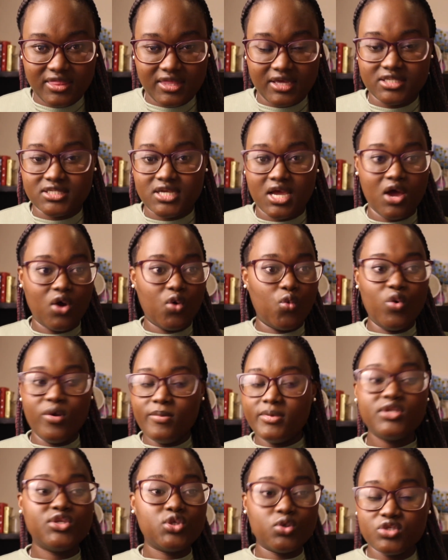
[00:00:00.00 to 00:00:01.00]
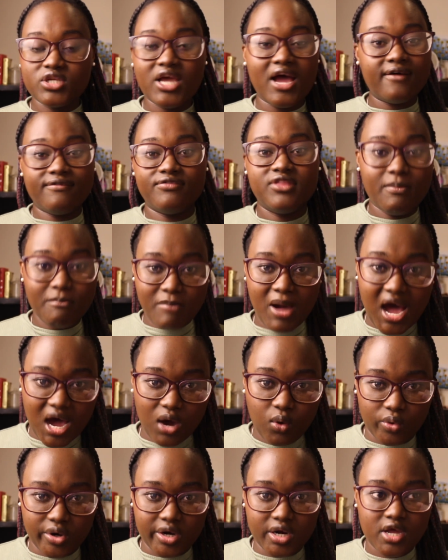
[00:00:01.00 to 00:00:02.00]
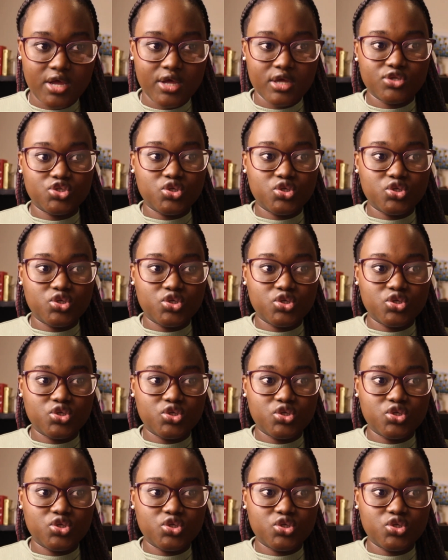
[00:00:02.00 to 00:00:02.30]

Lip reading: that women don't have the power